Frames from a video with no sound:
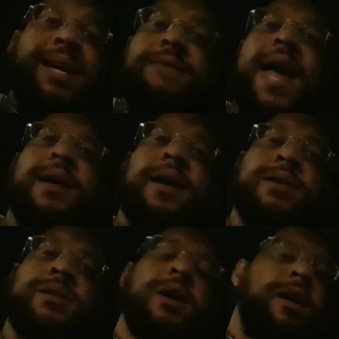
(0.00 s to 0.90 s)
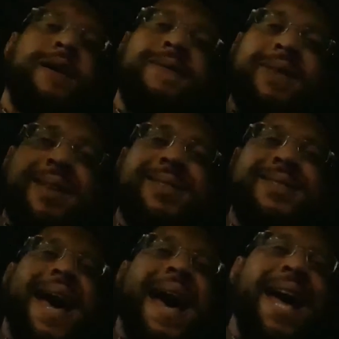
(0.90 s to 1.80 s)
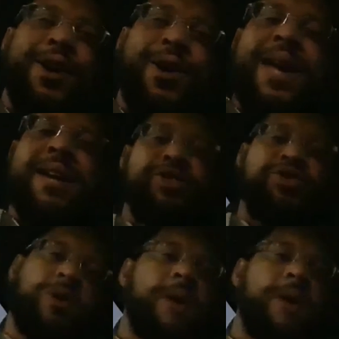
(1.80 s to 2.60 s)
advantage of the entire industry